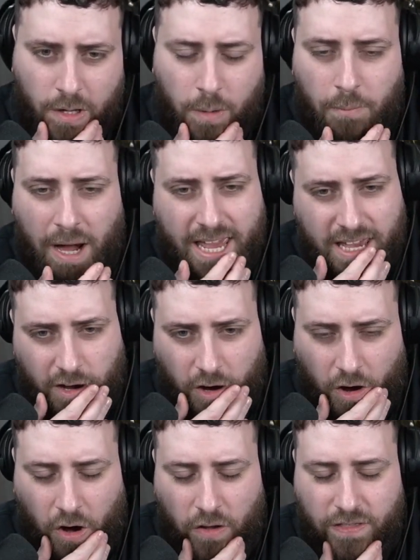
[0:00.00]
The
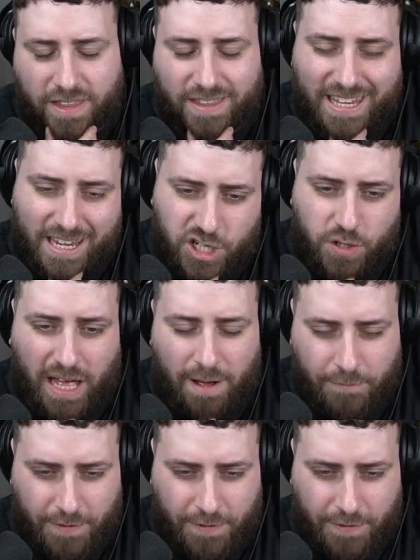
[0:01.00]
issue that I'm